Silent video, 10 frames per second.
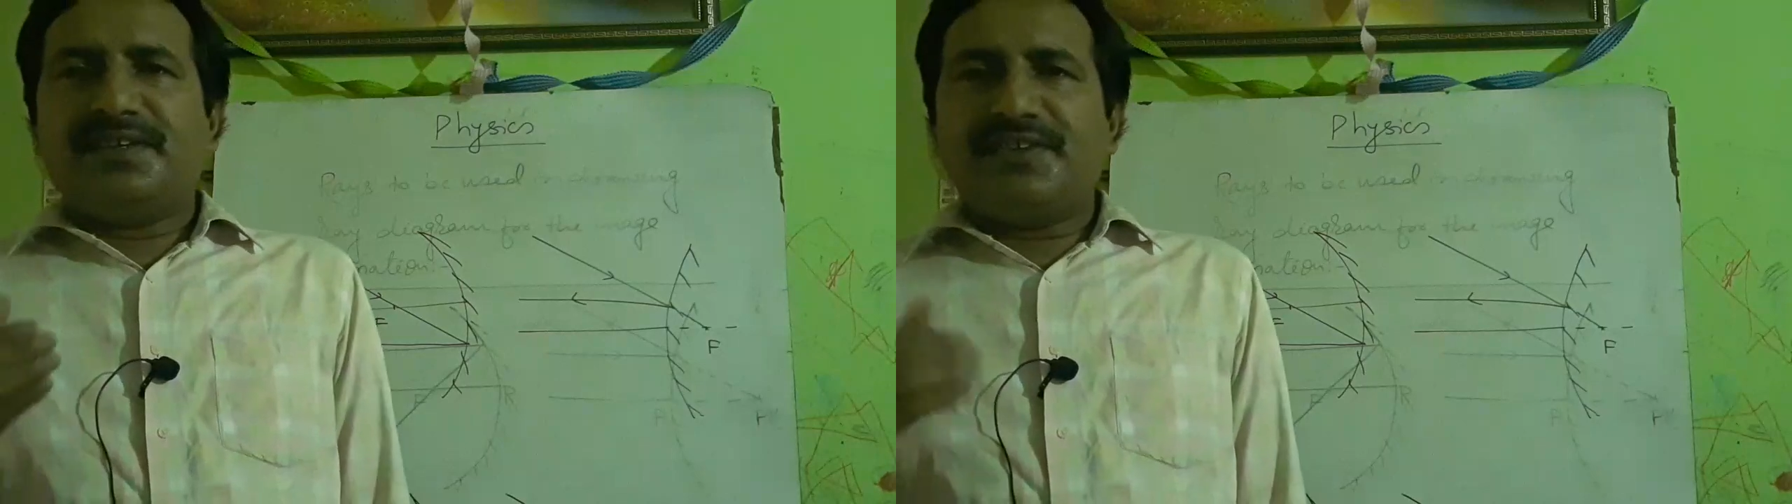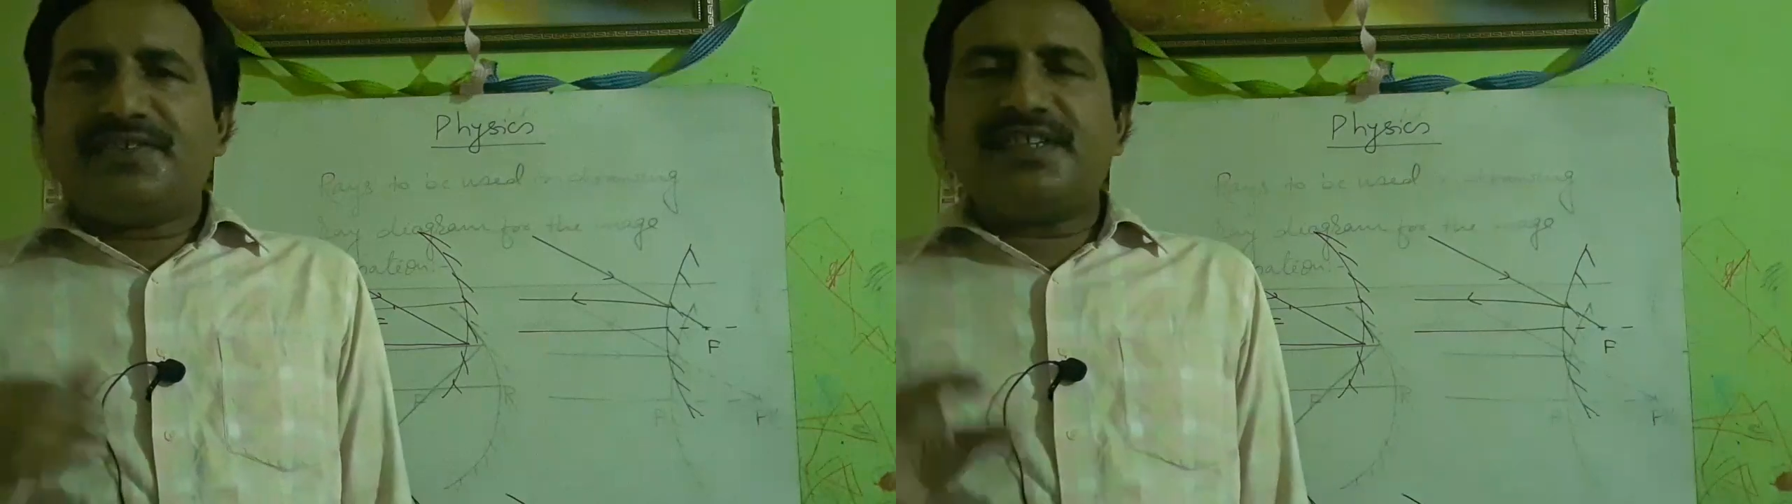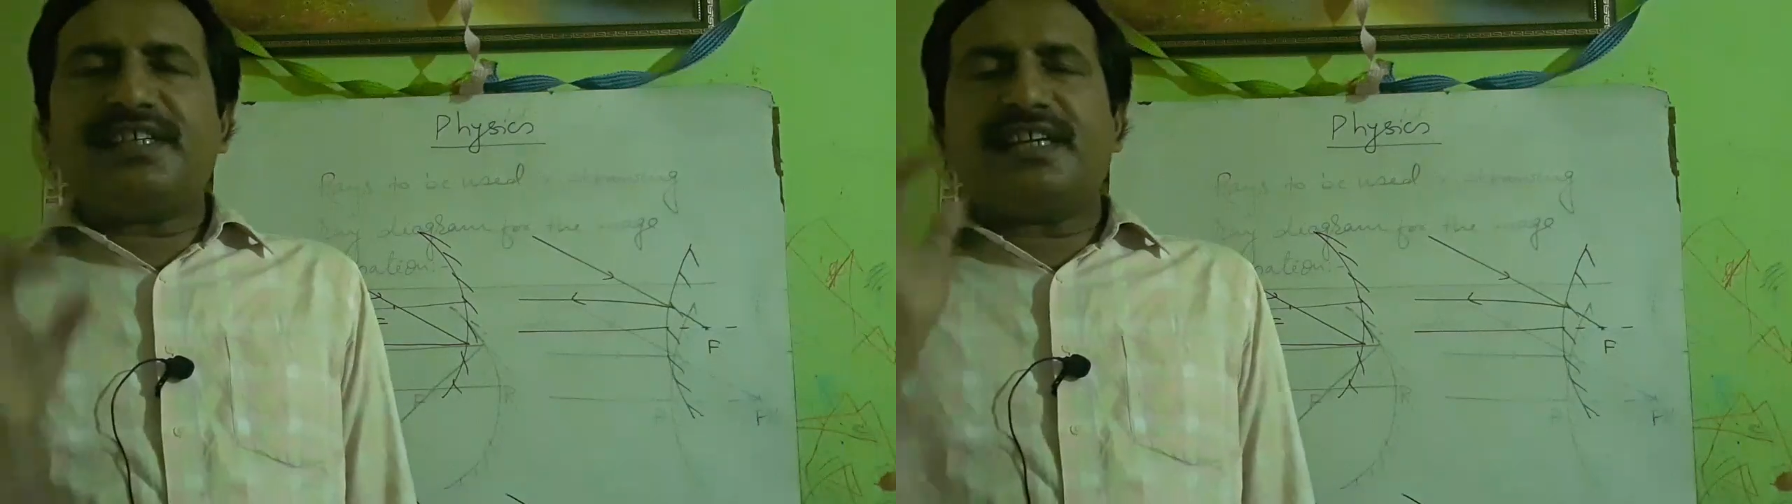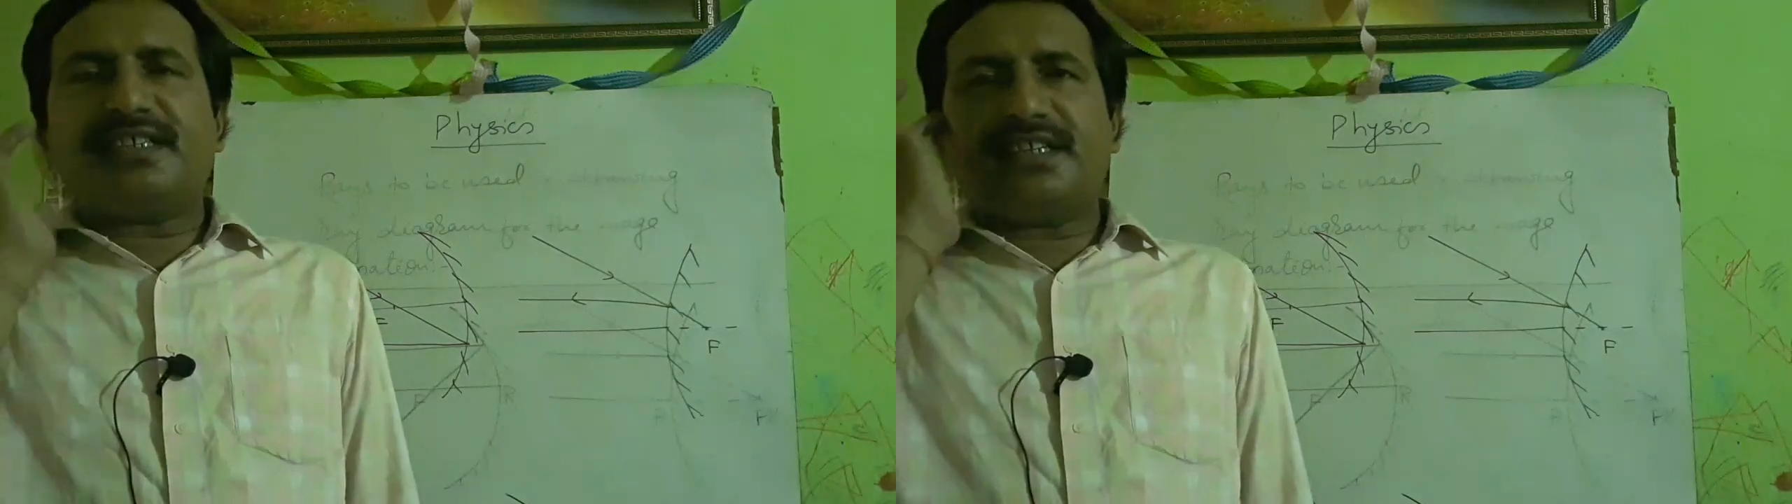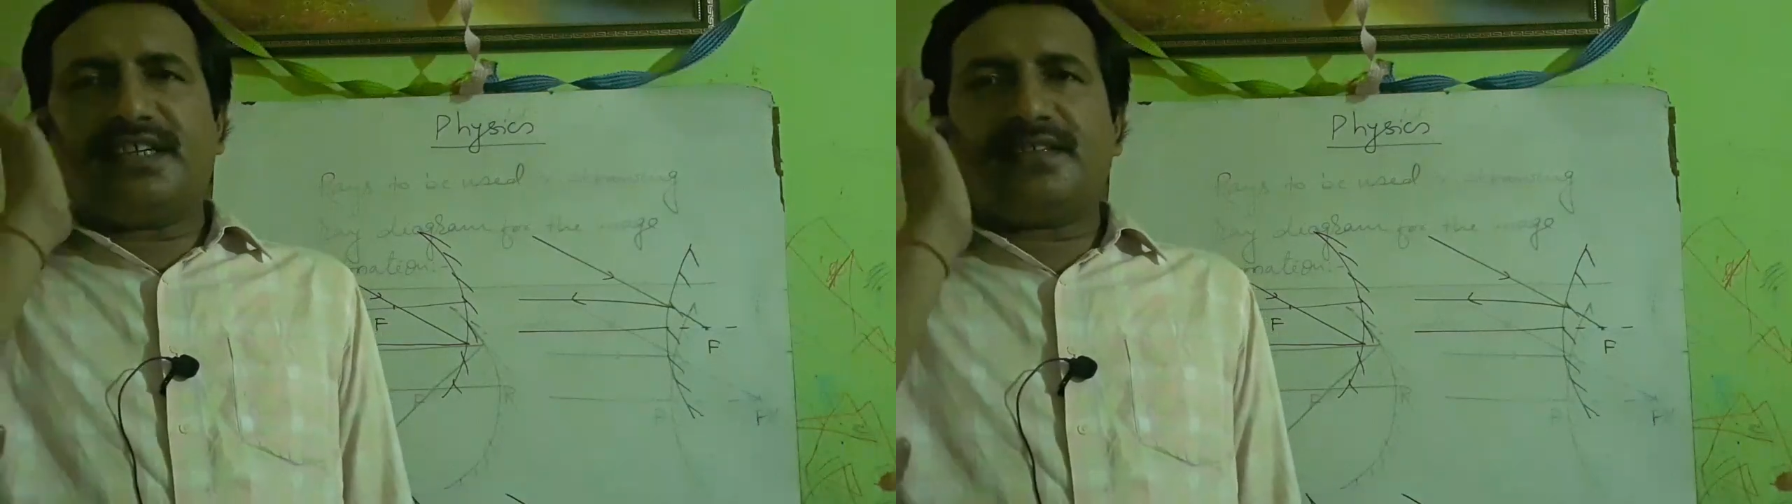
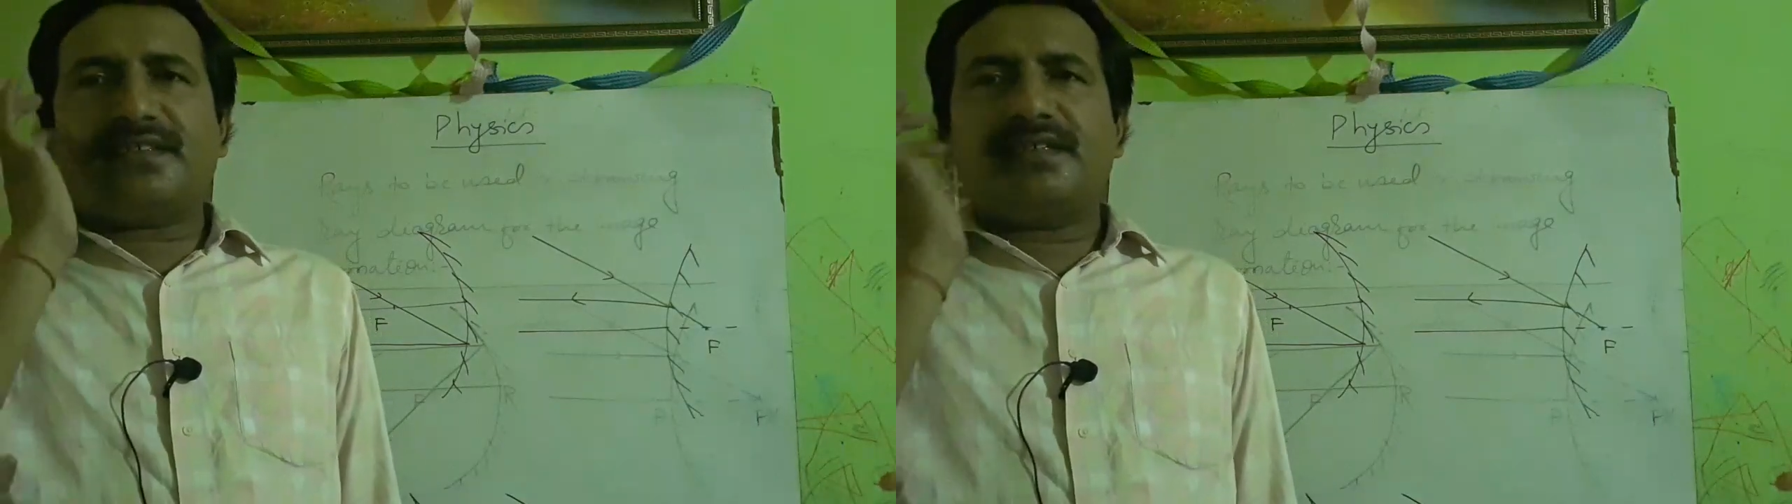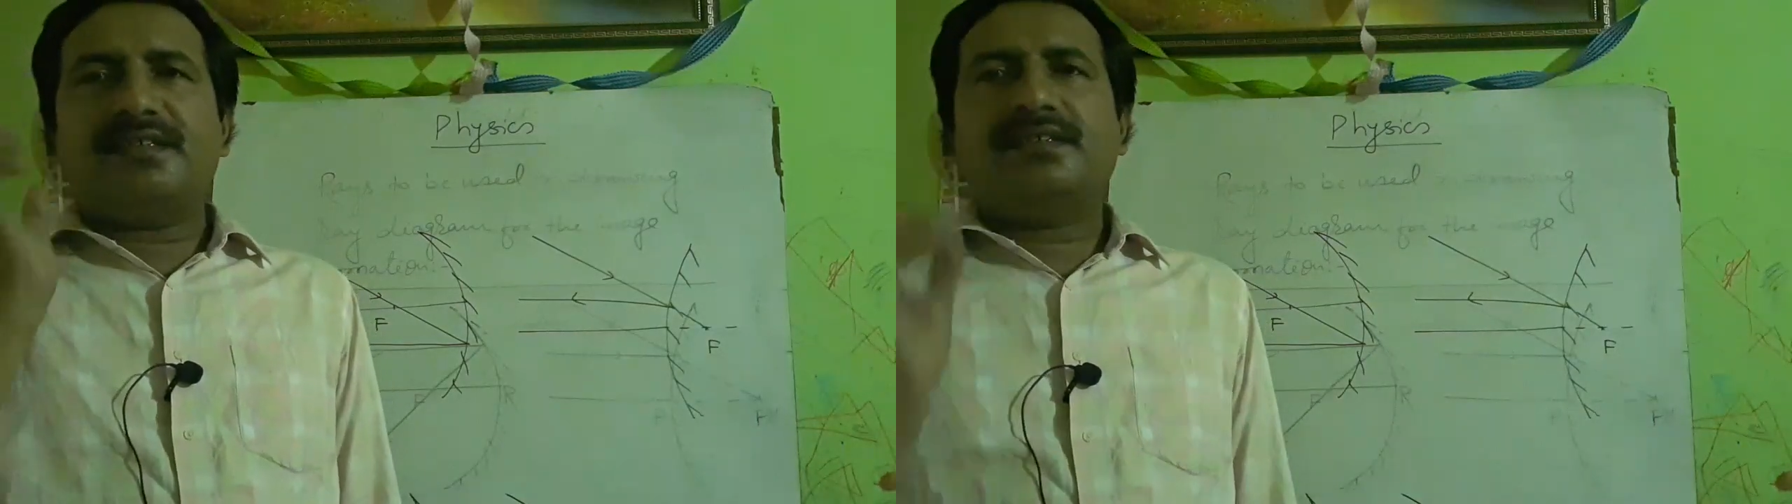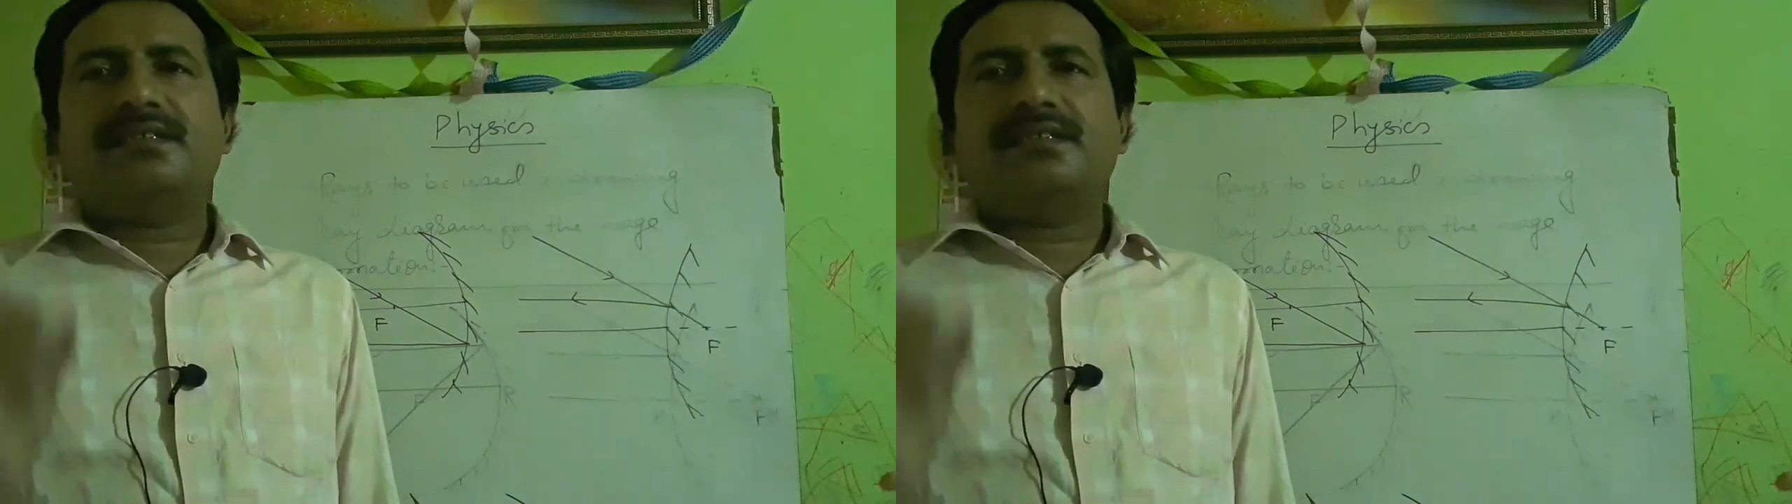incident rays